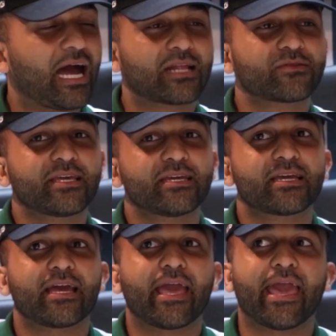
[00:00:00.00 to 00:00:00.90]
I don't
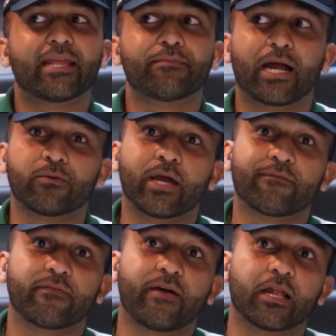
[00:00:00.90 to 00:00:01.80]
think anybody will
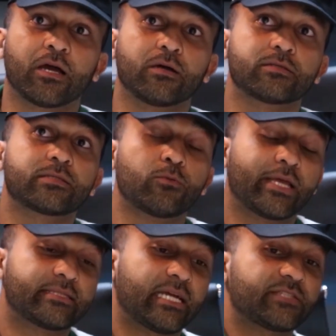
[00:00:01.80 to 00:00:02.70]
ever find someone
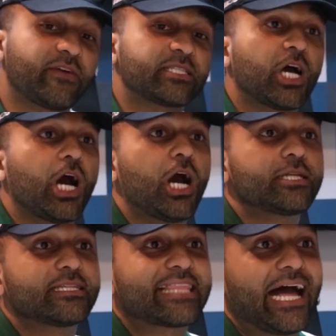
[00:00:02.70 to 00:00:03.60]
that satisfies 100,000%.